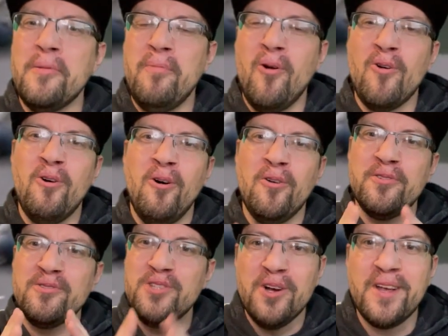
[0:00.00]
board
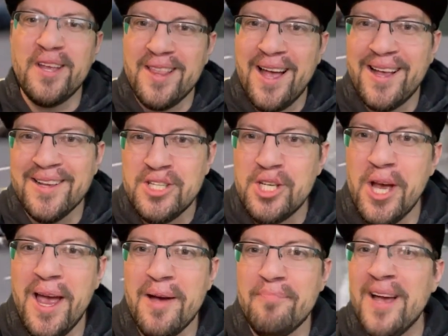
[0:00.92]
holder took it like a
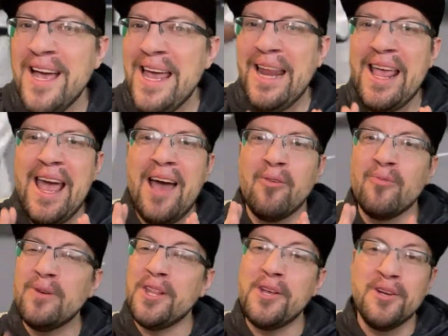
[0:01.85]
champ and he had a
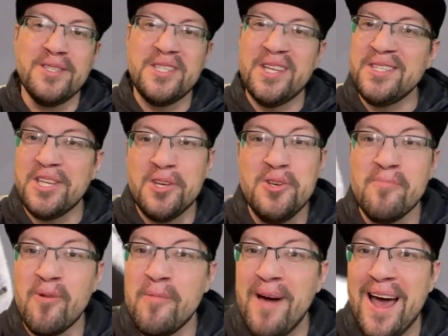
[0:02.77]
really good sense of
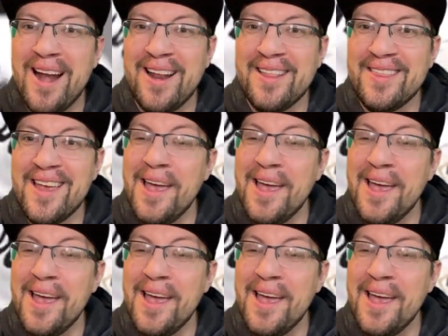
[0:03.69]
humor about it at the